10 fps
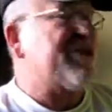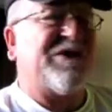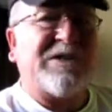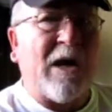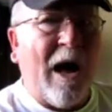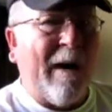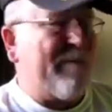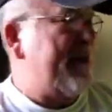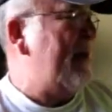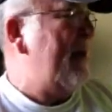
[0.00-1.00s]

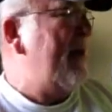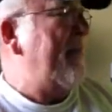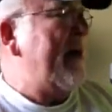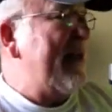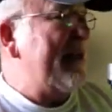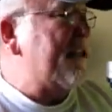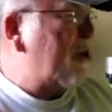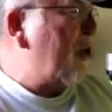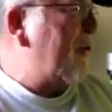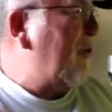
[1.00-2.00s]
stopped. But it is a
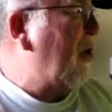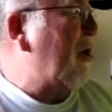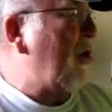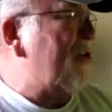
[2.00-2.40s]
good book on